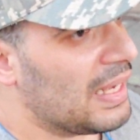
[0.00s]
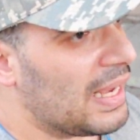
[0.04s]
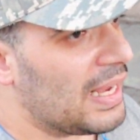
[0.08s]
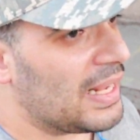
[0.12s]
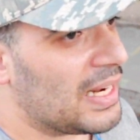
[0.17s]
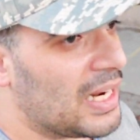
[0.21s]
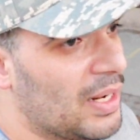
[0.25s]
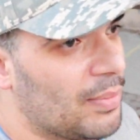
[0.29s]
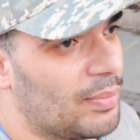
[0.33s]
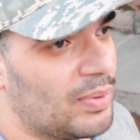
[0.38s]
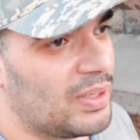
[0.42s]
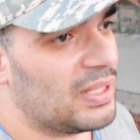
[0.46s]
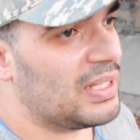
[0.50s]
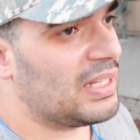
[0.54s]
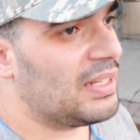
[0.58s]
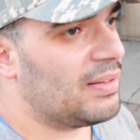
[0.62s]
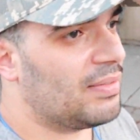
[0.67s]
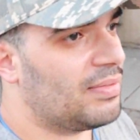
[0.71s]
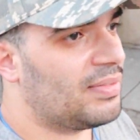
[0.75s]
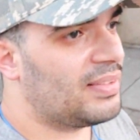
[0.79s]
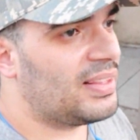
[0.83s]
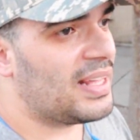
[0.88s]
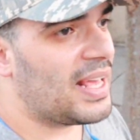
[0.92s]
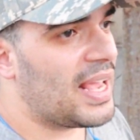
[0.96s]
and I
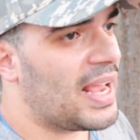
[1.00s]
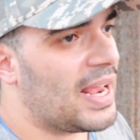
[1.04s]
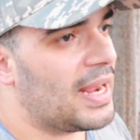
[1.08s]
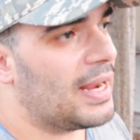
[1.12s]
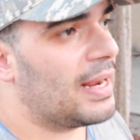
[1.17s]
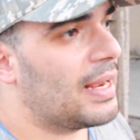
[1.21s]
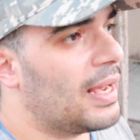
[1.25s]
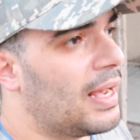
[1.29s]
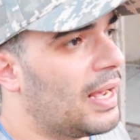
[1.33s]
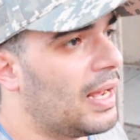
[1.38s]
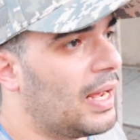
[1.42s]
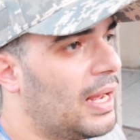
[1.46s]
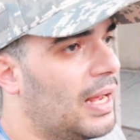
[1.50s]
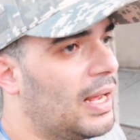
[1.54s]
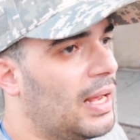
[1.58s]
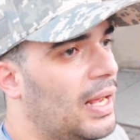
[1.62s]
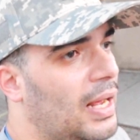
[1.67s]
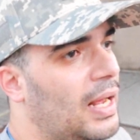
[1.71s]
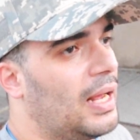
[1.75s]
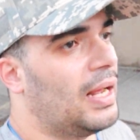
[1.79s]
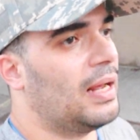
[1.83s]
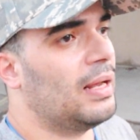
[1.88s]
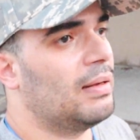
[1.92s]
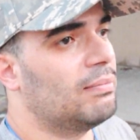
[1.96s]
believe
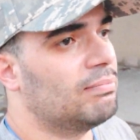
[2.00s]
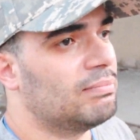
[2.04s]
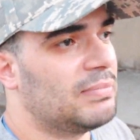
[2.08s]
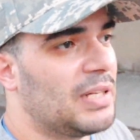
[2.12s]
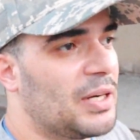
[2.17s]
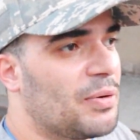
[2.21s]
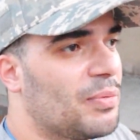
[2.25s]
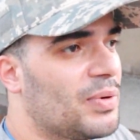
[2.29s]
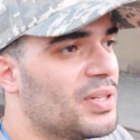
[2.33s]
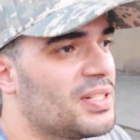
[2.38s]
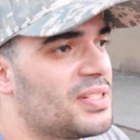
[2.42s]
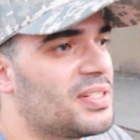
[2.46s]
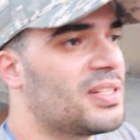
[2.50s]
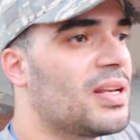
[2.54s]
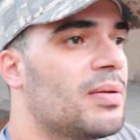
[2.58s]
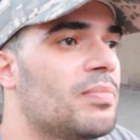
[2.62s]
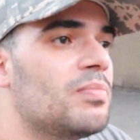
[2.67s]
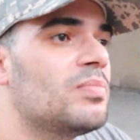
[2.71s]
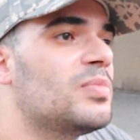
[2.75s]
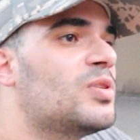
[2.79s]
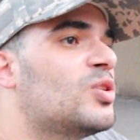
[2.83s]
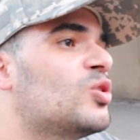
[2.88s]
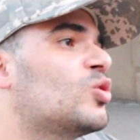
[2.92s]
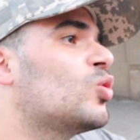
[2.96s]
there was
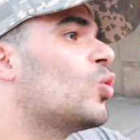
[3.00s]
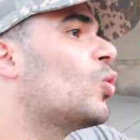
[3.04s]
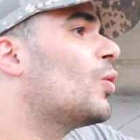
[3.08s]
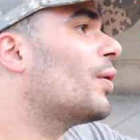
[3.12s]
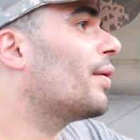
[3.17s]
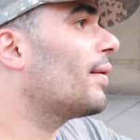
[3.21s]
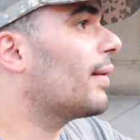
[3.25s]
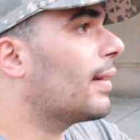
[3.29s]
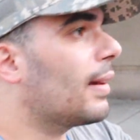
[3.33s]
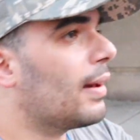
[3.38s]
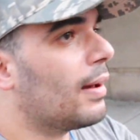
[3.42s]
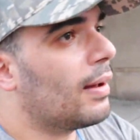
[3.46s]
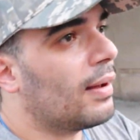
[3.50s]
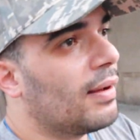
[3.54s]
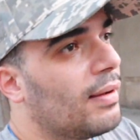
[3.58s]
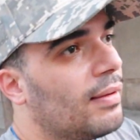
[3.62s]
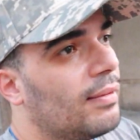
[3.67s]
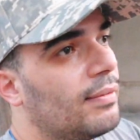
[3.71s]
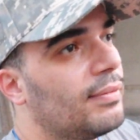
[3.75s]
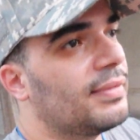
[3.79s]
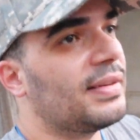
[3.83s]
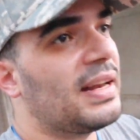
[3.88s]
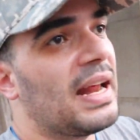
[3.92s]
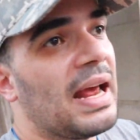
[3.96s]
some sort
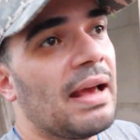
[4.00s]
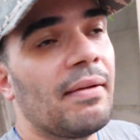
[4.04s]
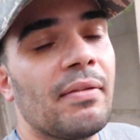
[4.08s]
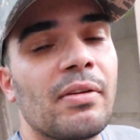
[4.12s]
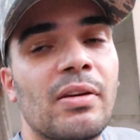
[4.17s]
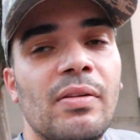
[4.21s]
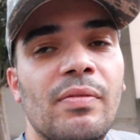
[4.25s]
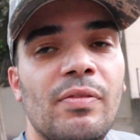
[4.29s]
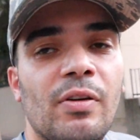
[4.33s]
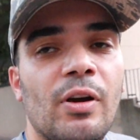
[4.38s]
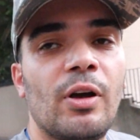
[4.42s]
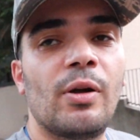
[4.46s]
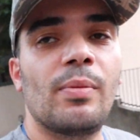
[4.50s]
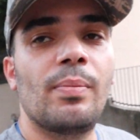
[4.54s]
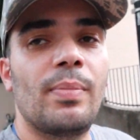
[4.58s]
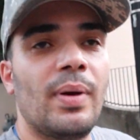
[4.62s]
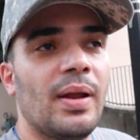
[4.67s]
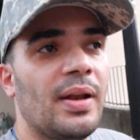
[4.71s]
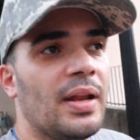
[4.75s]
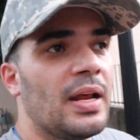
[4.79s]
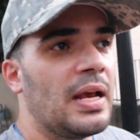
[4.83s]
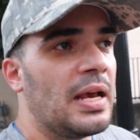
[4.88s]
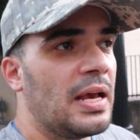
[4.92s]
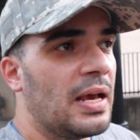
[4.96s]
of, and I haven't confirmed,
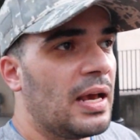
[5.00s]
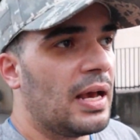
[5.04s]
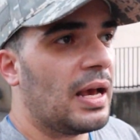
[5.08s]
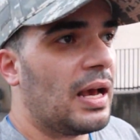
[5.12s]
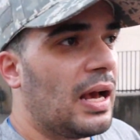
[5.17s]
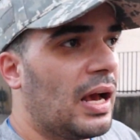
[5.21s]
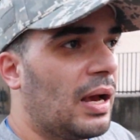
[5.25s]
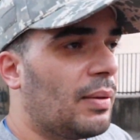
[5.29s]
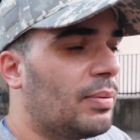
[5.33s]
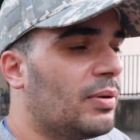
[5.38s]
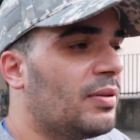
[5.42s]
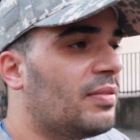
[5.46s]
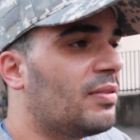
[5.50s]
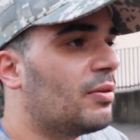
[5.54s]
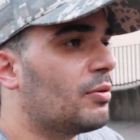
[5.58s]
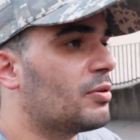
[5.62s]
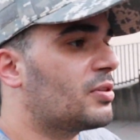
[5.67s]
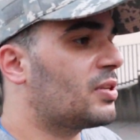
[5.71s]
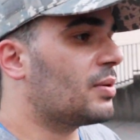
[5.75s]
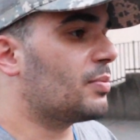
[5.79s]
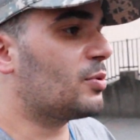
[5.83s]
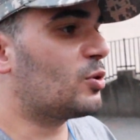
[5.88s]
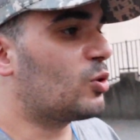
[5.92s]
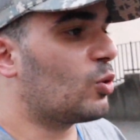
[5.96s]
but I believe there
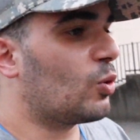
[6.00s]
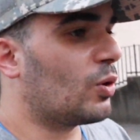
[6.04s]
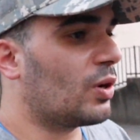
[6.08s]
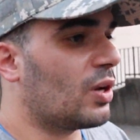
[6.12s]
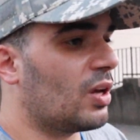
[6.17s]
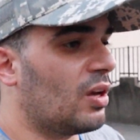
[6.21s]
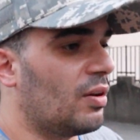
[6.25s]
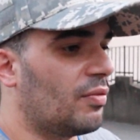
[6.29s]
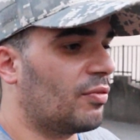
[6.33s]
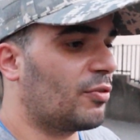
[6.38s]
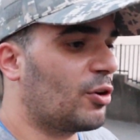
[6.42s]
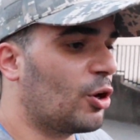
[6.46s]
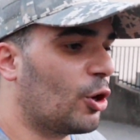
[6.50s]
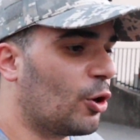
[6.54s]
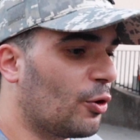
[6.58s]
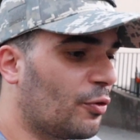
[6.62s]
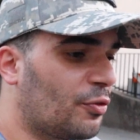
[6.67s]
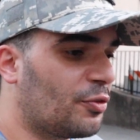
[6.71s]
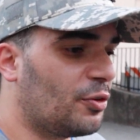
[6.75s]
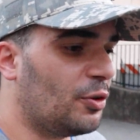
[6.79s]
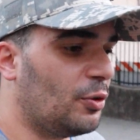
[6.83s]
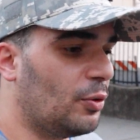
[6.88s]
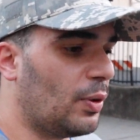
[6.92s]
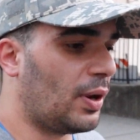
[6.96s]
was some sort of
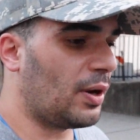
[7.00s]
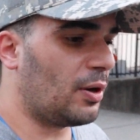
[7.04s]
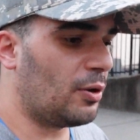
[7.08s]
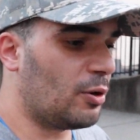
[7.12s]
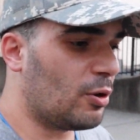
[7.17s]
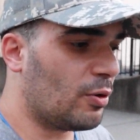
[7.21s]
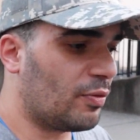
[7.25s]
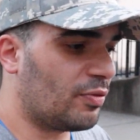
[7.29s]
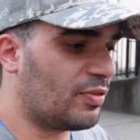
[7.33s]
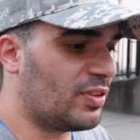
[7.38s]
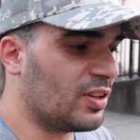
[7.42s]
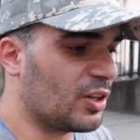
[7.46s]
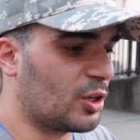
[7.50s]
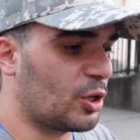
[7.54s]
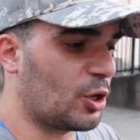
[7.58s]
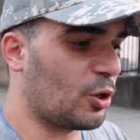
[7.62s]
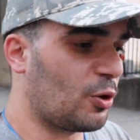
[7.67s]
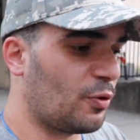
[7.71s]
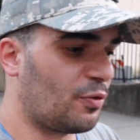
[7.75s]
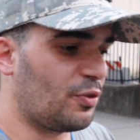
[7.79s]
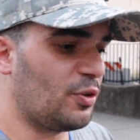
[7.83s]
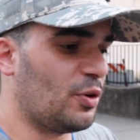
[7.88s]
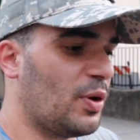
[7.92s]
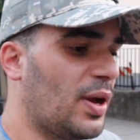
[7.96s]
curfew. I don't know if the
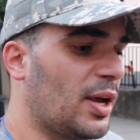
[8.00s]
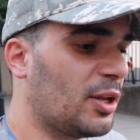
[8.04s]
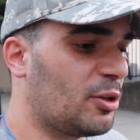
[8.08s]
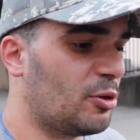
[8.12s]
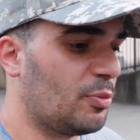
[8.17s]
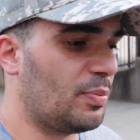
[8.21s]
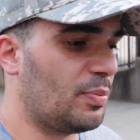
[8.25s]
curfew